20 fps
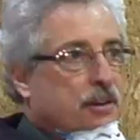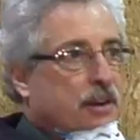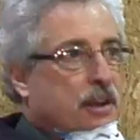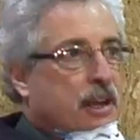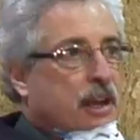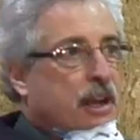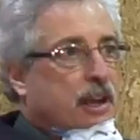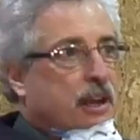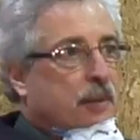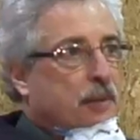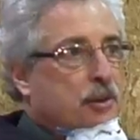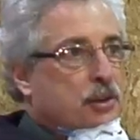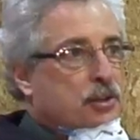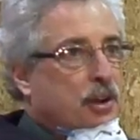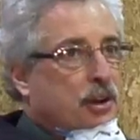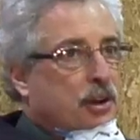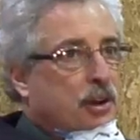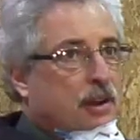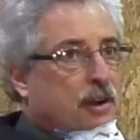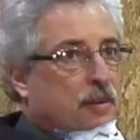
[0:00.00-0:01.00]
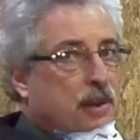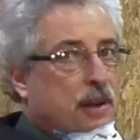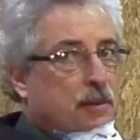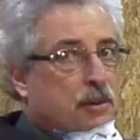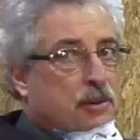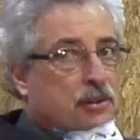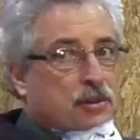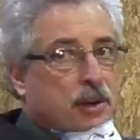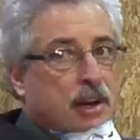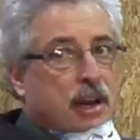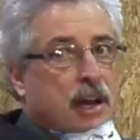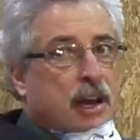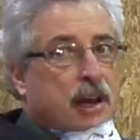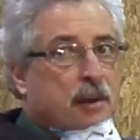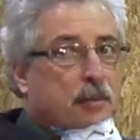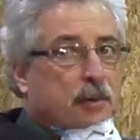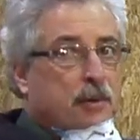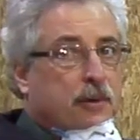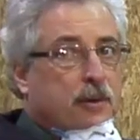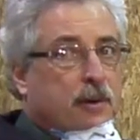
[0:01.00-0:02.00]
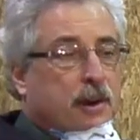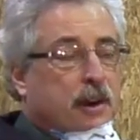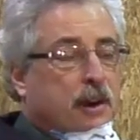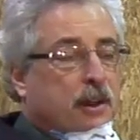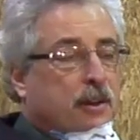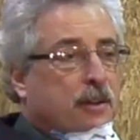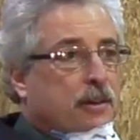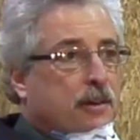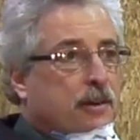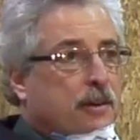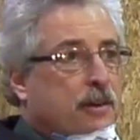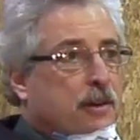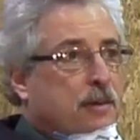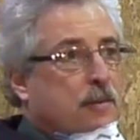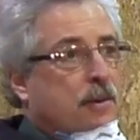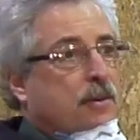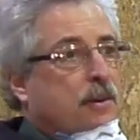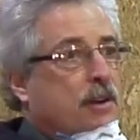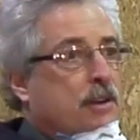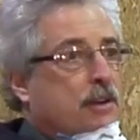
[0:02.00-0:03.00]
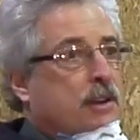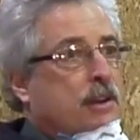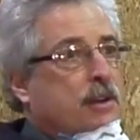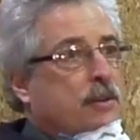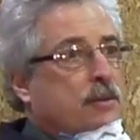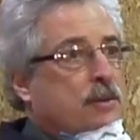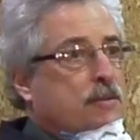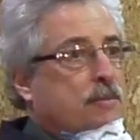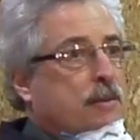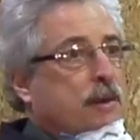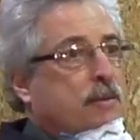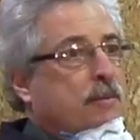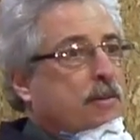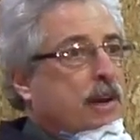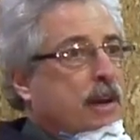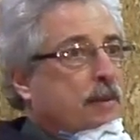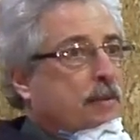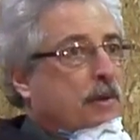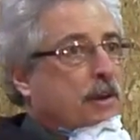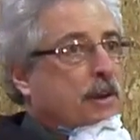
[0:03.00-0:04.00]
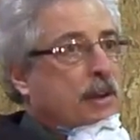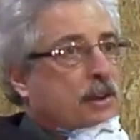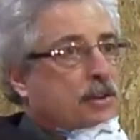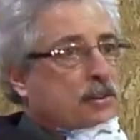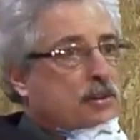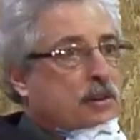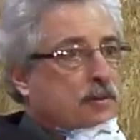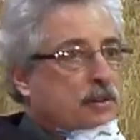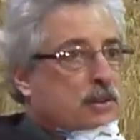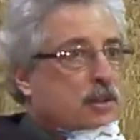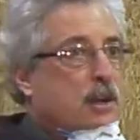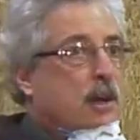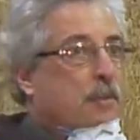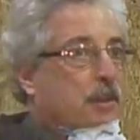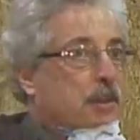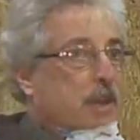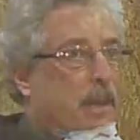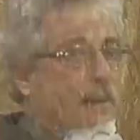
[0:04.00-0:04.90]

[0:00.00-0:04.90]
okay? And I'm gonna show you, I'm gonna demonstrate how to put on a 30 mil continuous membrane application over top of